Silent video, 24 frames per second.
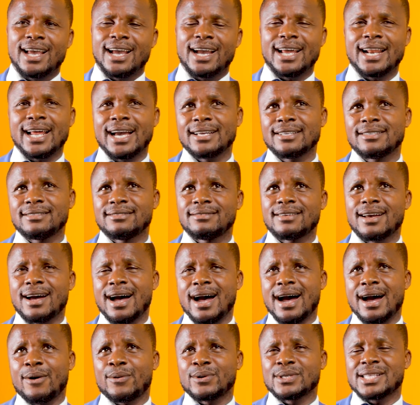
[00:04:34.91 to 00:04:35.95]
And
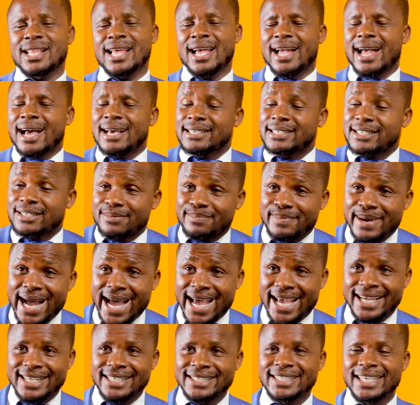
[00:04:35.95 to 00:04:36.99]
I was like, I
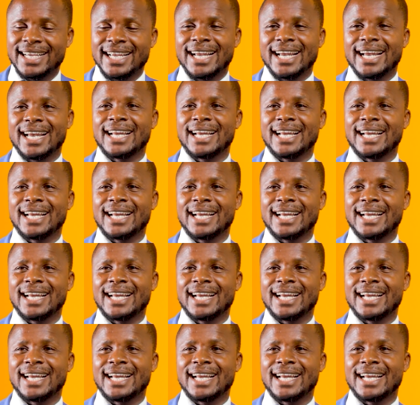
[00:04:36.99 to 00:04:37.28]
smiled,